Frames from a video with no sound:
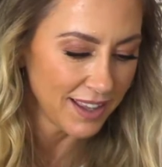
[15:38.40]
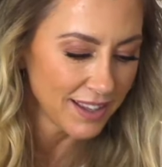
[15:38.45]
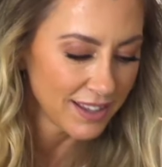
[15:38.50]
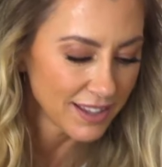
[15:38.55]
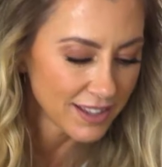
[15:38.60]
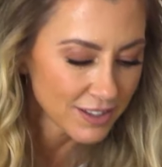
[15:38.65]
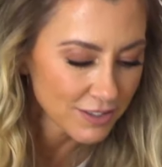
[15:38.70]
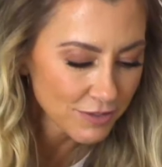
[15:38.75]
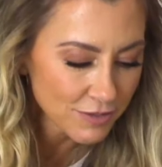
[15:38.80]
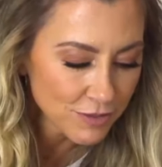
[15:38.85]

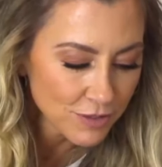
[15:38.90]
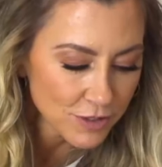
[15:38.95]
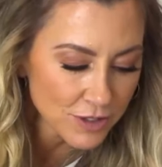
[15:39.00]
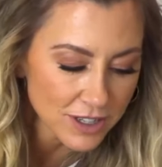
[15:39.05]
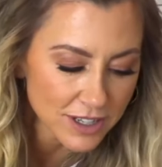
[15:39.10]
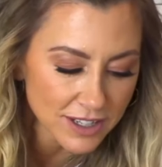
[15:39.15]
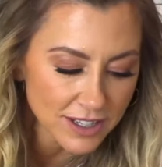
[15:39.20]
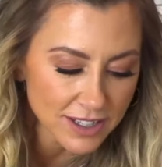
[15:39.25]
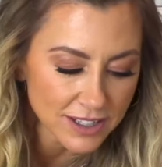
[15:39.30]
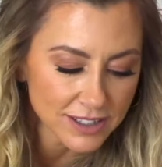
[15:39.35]
Get the
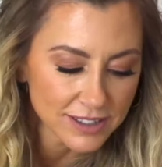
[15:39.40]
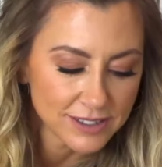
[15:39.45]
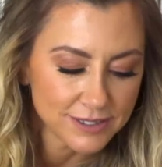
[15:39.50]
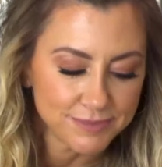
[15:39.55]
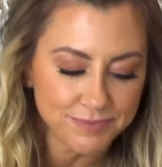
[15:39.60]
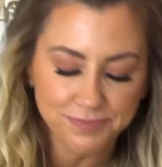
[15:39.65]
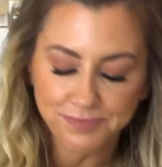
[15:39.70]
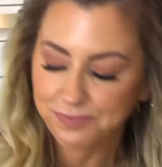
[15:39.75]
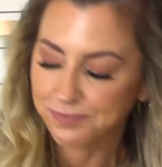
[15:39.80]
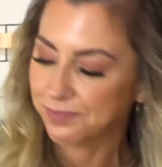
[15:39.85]
fork.
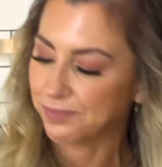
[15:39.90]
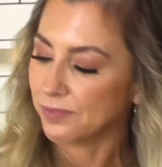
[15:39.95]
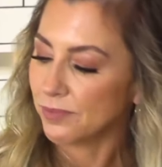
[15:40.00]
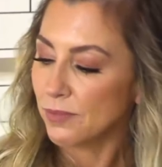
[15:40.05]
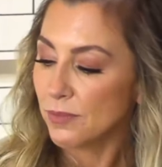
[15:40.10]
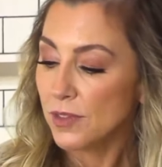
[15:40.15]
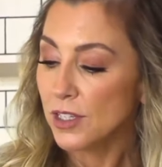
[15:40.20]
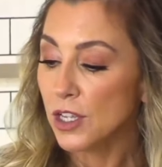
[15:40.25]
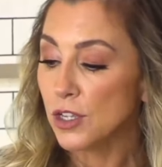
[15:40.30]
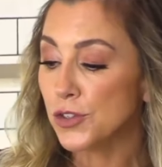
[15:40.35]

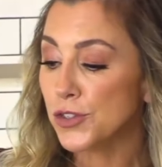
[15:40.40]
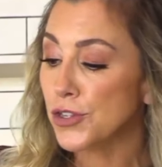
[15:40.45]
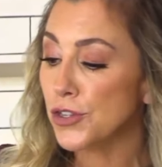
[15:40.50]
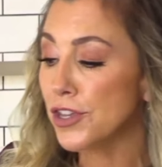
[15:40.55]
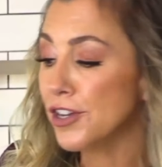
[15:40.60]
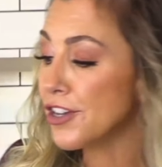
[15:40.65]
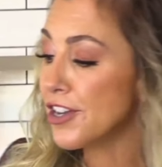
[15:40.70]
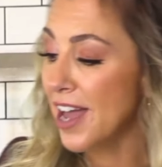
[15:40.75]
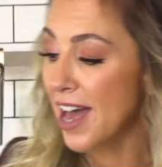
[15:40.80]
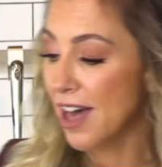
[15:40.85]
So
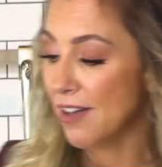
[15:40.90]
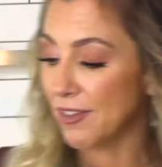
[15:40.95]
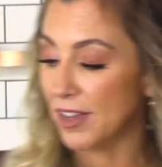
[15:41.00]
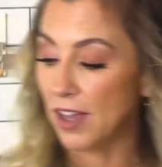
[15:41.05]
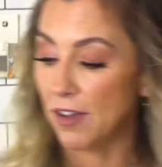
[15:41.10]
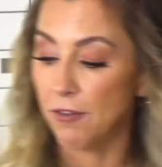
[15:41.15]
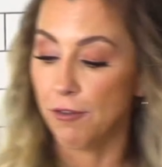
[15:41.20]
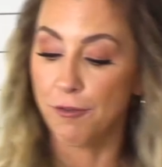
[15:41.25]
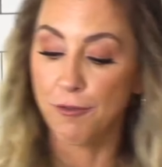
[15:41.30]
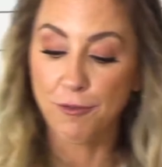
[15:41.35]
there you have it,
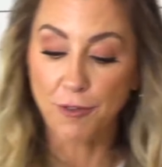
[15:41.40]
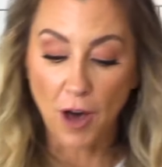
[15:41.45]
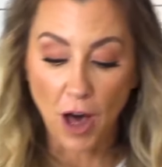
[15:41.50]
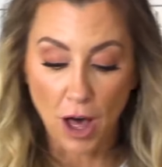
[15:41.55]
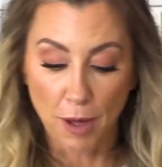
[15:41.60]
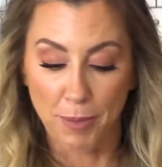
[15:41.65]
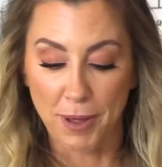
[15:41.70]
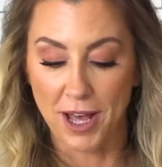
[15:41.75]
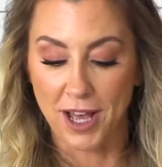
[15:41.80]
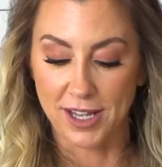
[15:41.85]

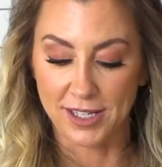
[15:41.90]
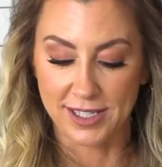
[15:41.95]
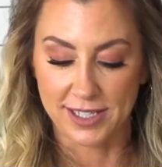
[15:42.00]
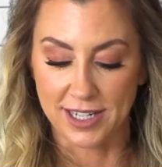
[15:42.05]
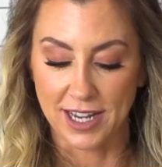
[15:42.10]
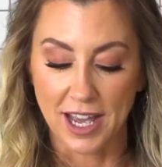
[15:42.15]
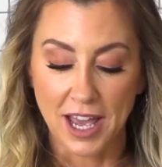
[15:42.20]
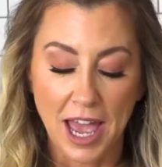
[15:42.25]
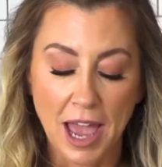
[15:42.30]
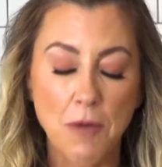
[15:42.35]
fall
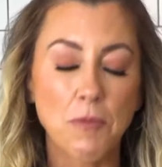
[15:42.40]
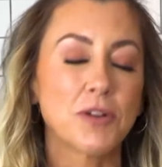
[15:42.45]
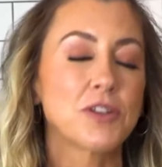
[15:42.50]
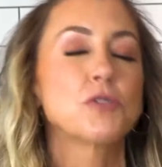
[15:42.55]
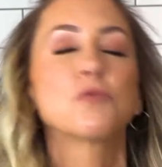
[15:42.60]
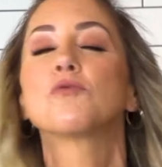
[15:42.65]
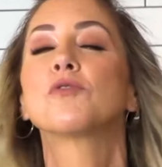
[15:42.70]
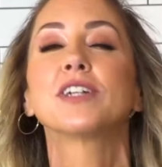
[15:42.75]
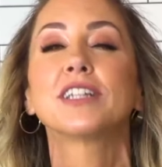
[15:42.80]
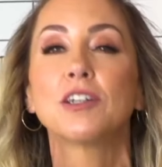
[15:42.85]
pasta. And what's
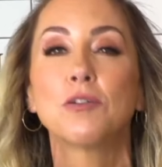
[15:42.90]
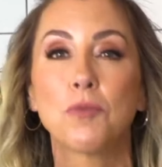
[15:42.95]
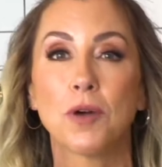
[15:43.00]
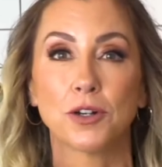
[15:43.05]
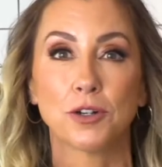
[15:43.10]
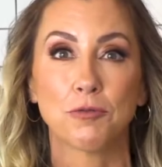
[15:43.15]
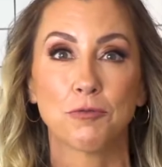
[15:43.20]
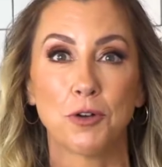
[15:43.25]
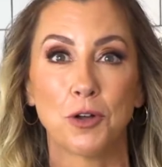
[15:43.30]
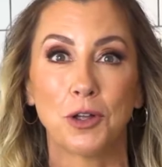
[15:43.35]
really
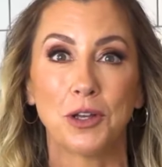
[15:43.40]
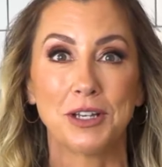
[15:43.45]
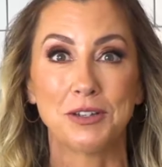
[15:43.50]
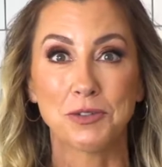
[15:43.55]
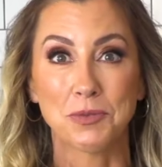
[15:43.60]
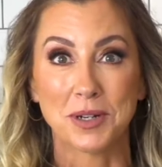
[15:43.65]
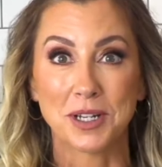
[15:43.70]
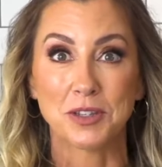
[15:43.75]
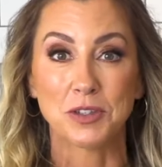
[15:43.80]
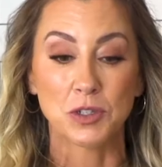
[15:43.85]
wonderful is
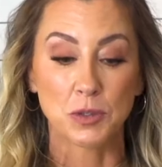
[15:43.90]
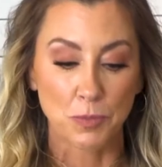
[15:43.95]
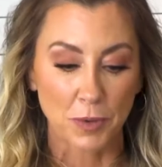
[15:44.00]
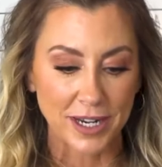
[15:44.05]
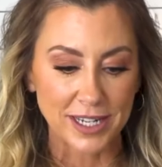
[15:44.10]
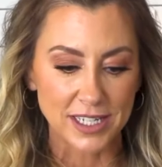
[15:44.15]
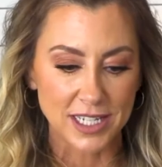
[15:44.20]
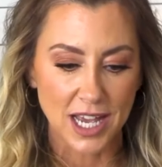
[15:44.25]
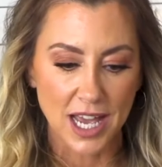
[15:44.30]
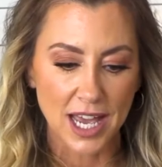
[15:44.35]
when it's
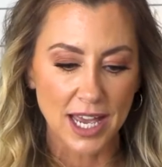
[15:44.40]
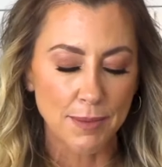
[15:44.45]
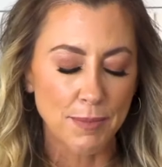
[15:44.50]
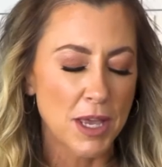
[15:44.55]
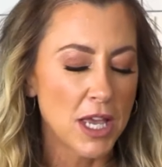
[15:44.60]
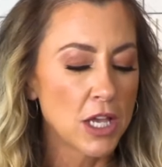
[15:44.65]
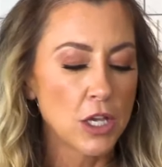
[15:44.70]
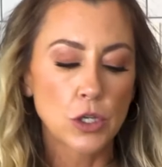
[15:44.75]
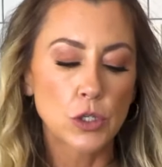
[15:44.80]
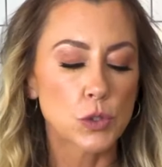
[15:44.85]
springtime,
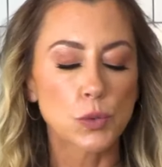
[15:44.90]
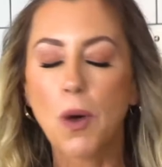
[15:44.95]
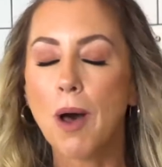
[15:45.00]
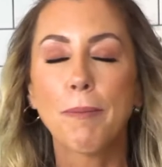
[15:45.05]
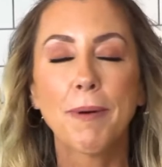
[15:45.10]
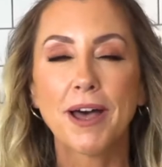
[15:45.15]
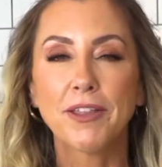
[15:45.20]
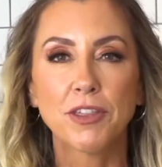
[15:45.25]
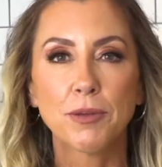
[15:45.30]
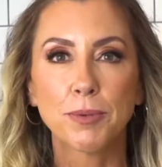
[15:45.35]
swap
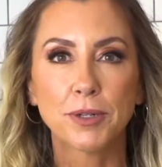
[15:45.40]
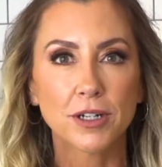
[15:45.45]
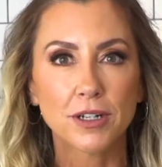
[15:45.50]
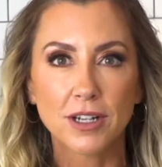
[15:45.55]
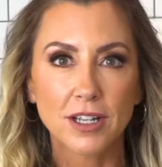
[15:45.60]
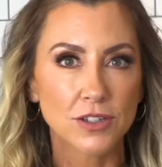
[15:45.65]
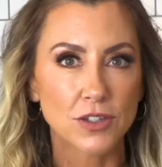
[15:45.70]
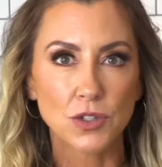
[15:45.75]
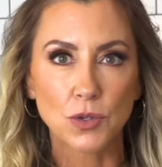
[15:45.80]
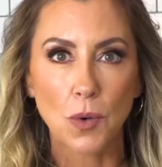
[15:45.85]
out the
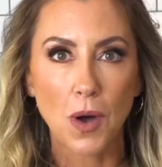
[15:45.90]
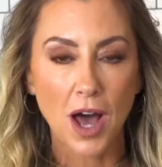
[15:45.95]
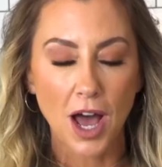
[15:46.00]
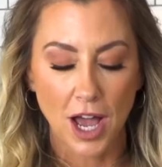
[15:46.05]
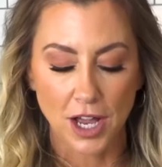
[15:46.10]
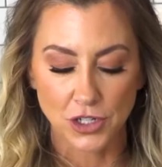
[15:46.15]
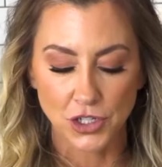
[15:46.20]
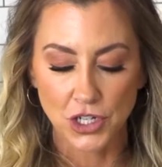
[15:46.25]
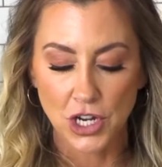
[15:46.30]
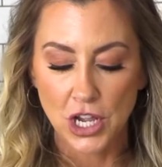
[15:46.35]
butternut
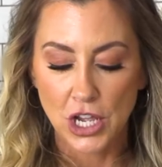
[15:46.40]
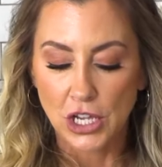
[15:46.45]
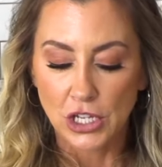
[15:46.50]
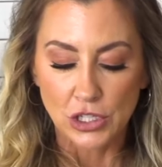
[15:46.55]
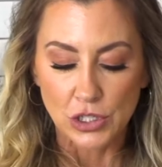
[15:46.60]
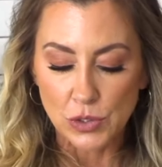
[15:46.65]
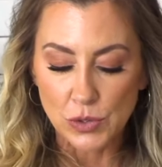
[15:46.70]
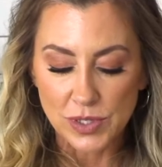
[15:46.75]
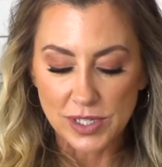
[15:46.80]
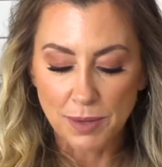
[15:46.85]
squash.
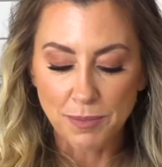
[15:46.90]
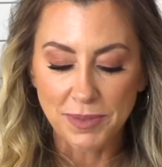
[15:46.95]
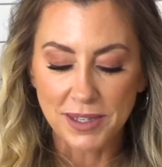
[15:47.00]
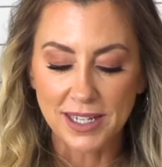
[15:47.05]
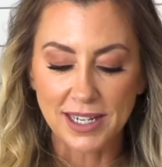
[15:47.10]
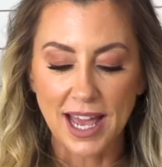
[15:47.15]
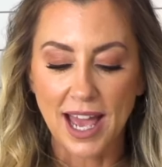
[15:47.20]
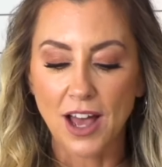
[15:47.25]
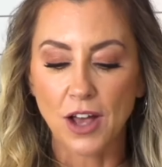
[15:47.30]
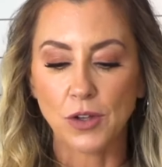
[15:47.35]
Use
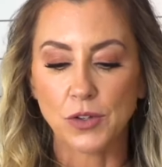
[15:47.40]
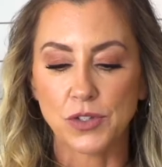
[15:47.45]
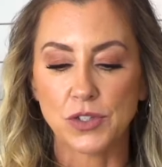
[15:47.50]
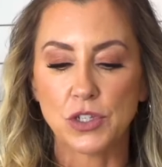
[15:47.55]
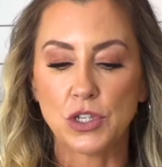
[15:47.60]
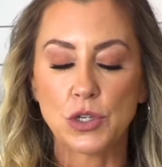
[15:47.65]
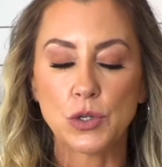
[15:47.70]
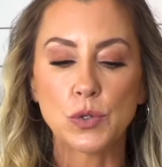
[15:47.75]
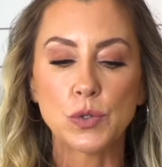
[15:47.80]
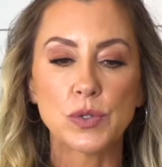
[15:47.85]
something else.
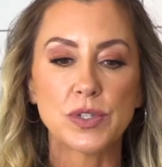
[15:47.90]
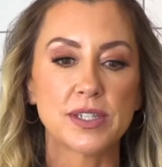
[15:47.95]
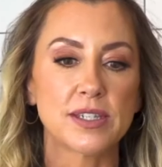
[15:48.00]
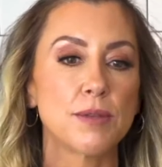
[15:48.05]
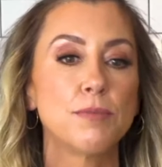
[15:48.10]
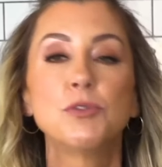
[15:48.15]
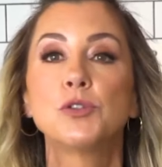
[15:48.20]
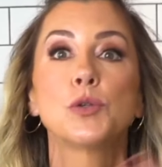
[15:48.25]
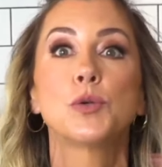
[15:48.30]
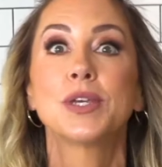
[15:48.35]
Use
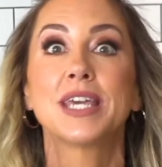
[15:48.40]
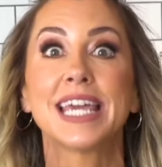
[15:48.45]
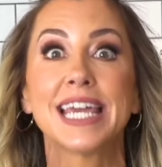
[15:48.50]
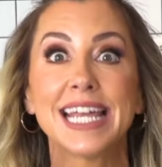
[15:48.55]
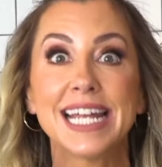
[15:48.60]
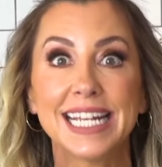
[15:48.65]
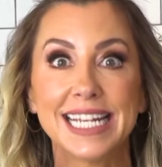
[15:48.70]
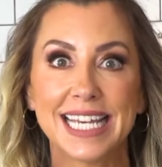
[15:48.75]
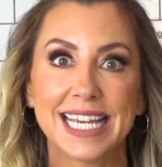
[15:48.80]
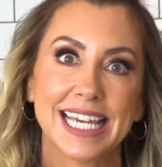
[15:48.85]
some
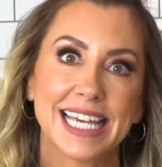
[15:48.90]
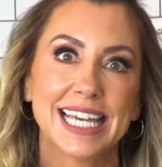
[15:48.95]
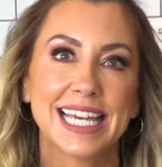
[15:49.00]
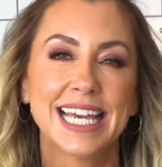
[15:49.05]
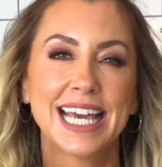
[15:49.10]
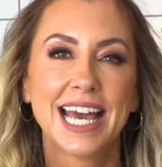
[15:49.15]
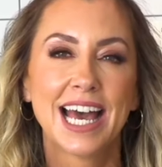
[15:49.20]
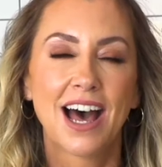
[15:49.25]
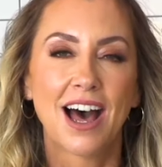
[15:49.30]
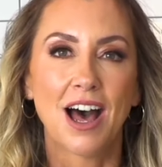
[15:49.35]
zucchini
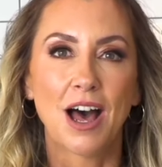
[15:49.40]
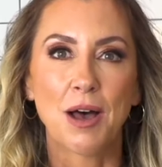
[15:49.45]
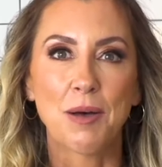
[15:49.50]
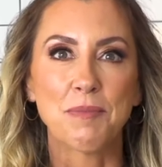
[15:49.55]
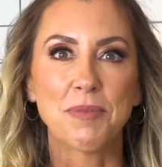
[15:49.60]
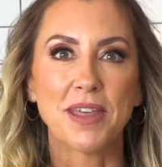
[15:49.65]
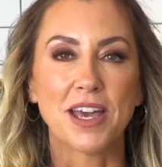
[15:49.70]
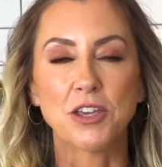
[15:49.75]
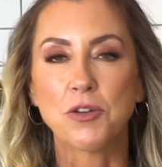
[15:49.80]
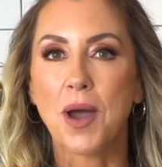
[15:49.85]

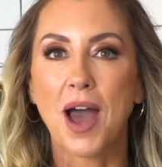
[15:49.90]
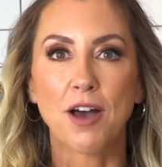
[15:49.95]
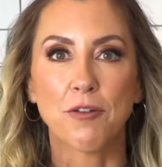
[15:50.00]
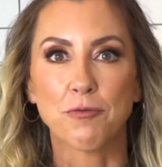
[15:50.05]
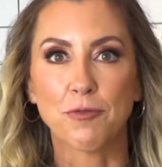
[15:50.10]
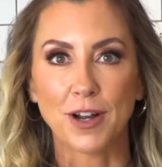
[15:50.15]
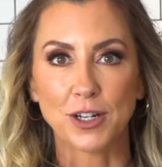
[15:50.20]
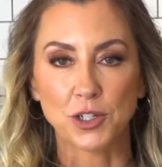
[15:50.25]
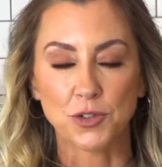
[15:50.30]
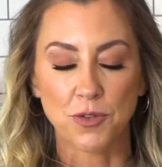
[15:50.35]
that you have
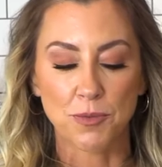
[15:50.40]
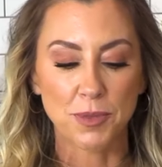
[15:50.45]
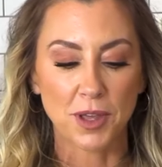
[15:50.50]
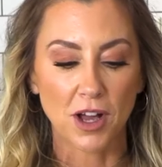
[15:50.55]
fresh from the